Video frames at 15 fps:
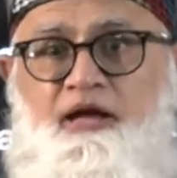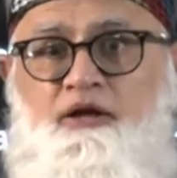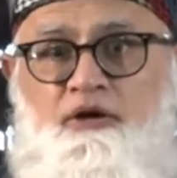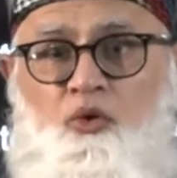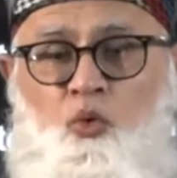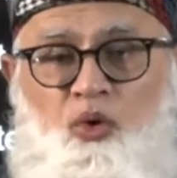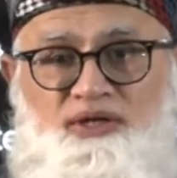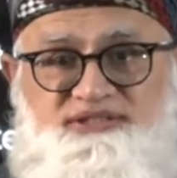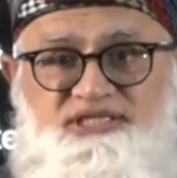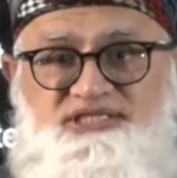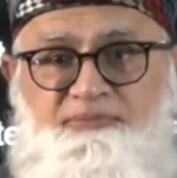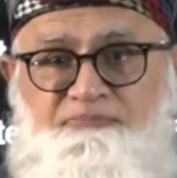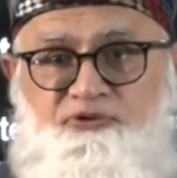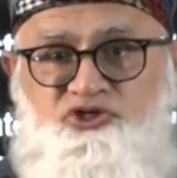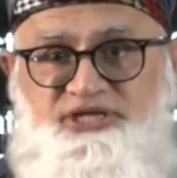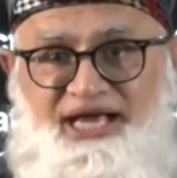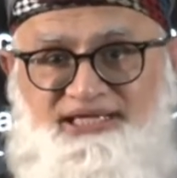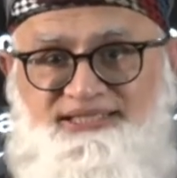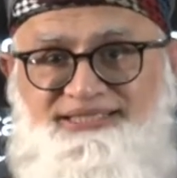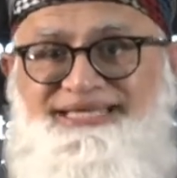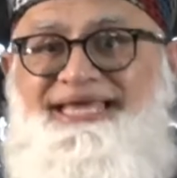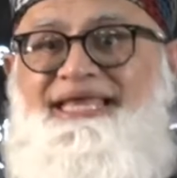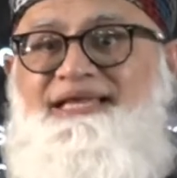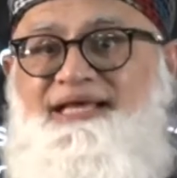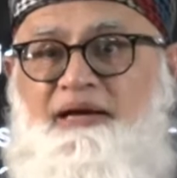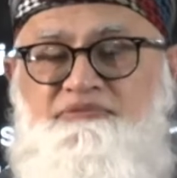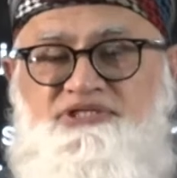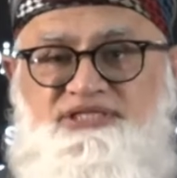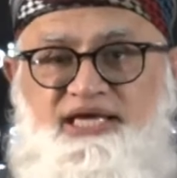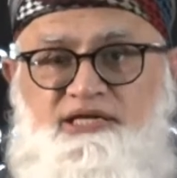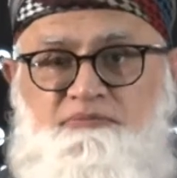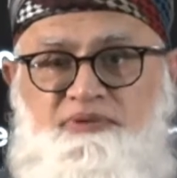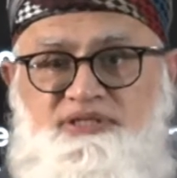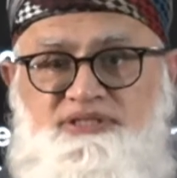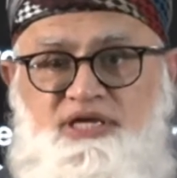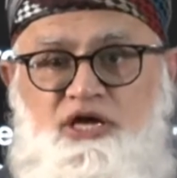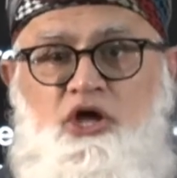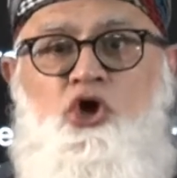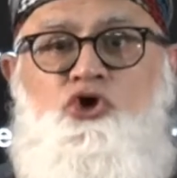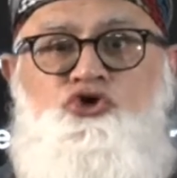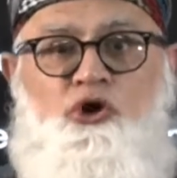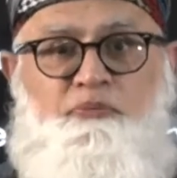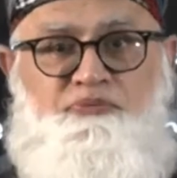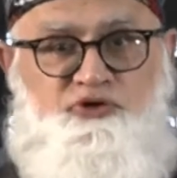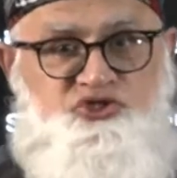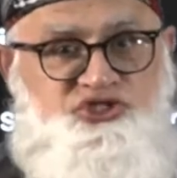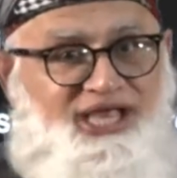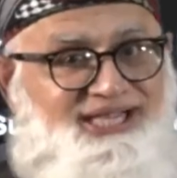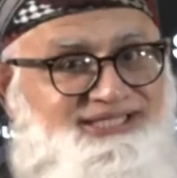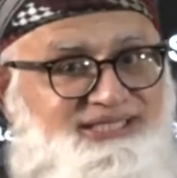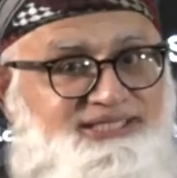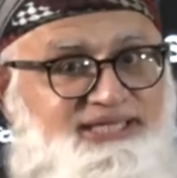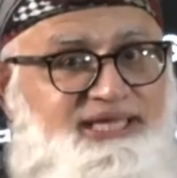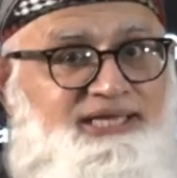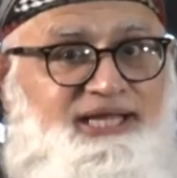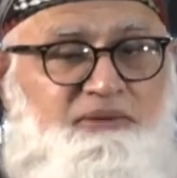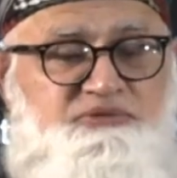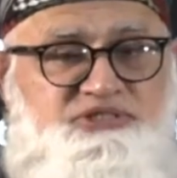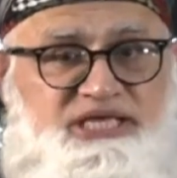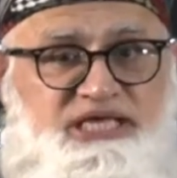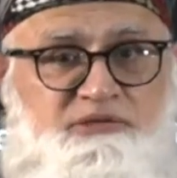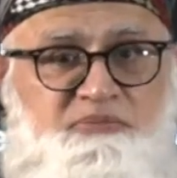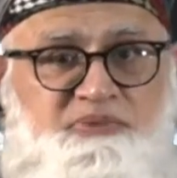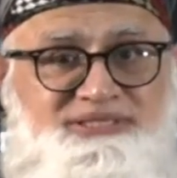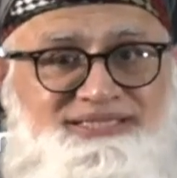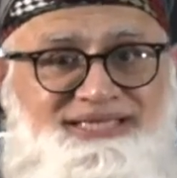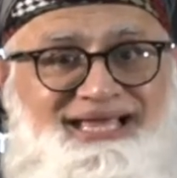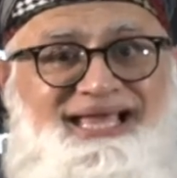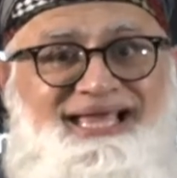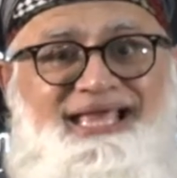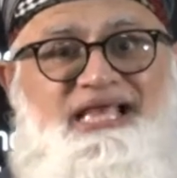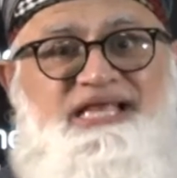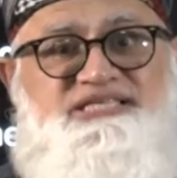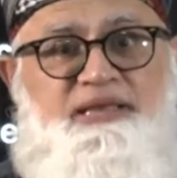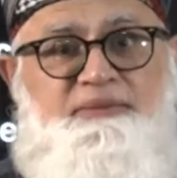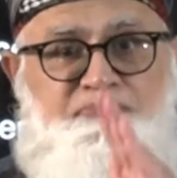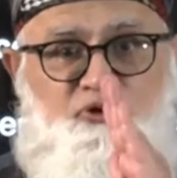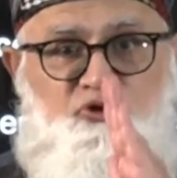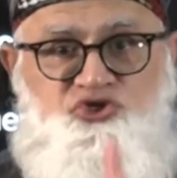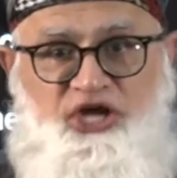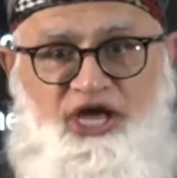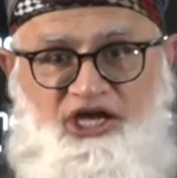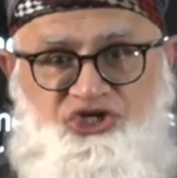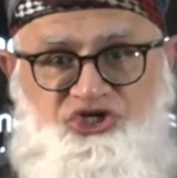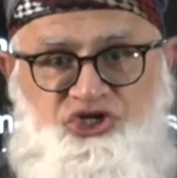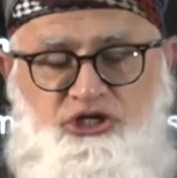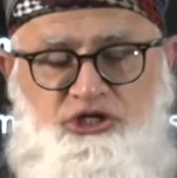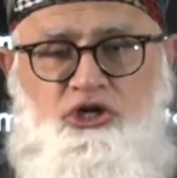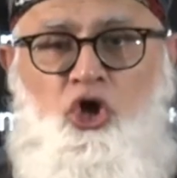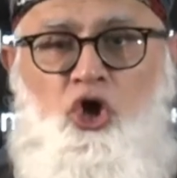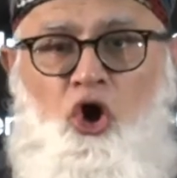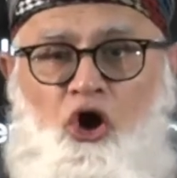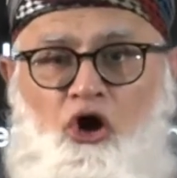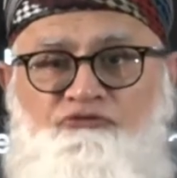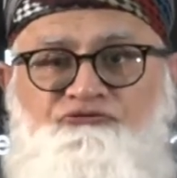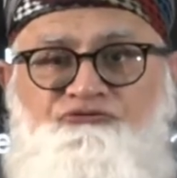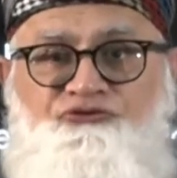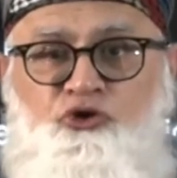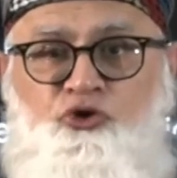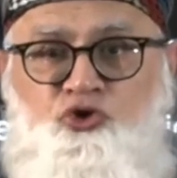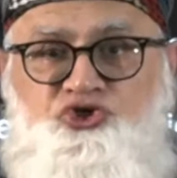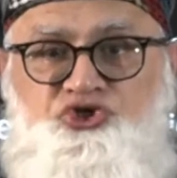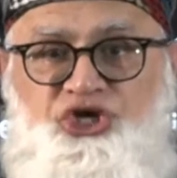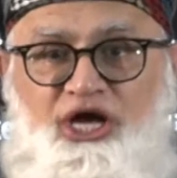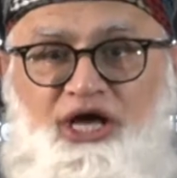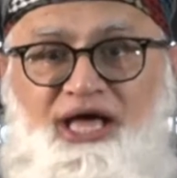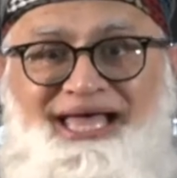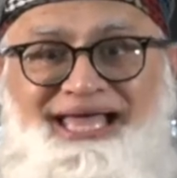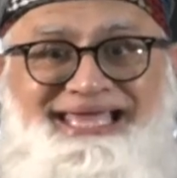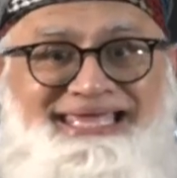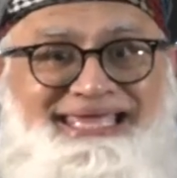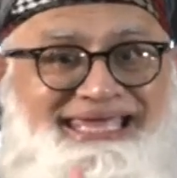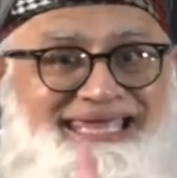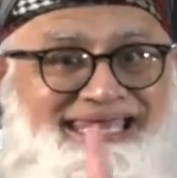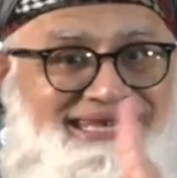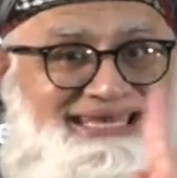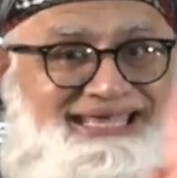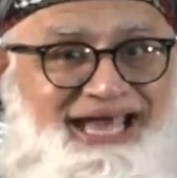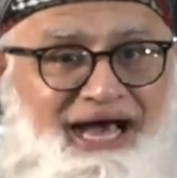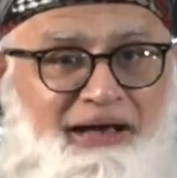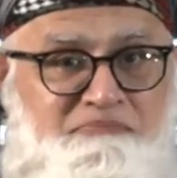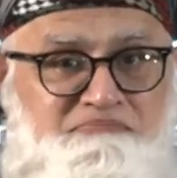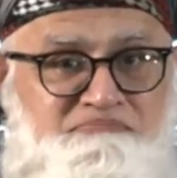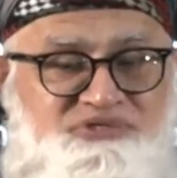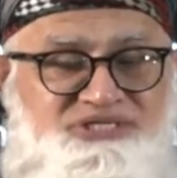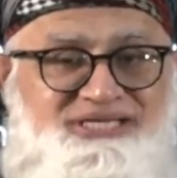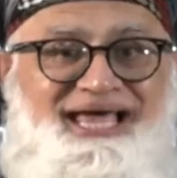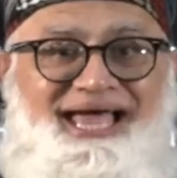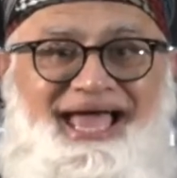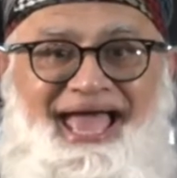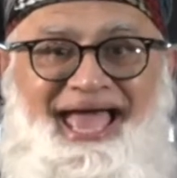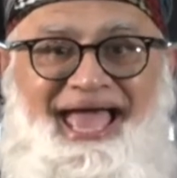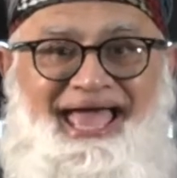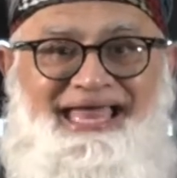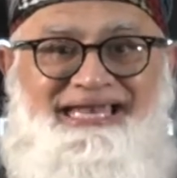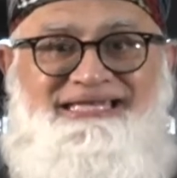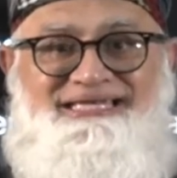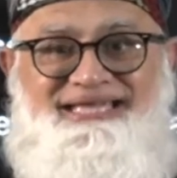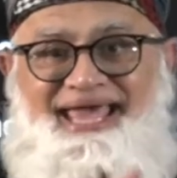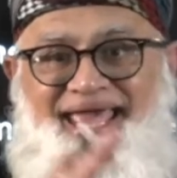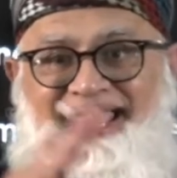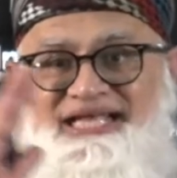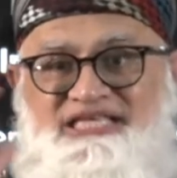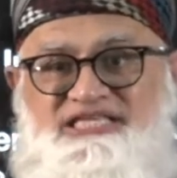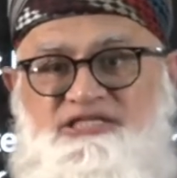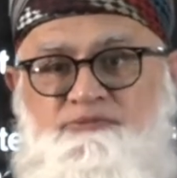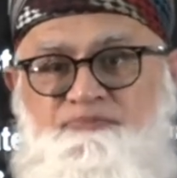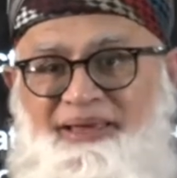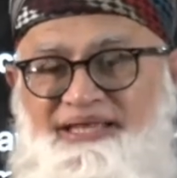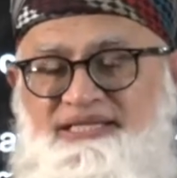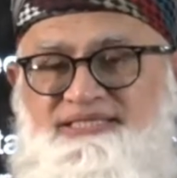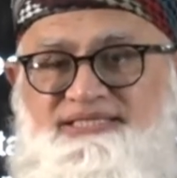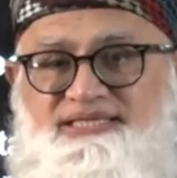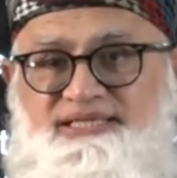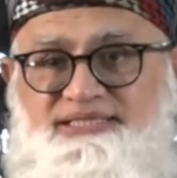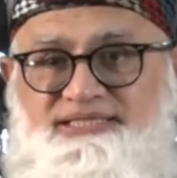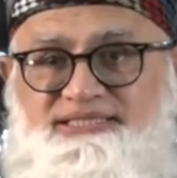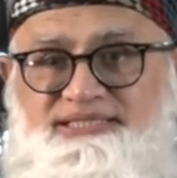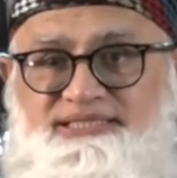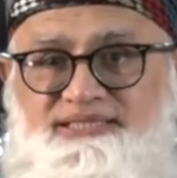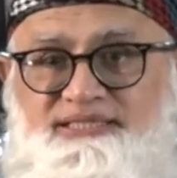What is the projected income statement? Your projected income statement is a projection of future incomes and expenses.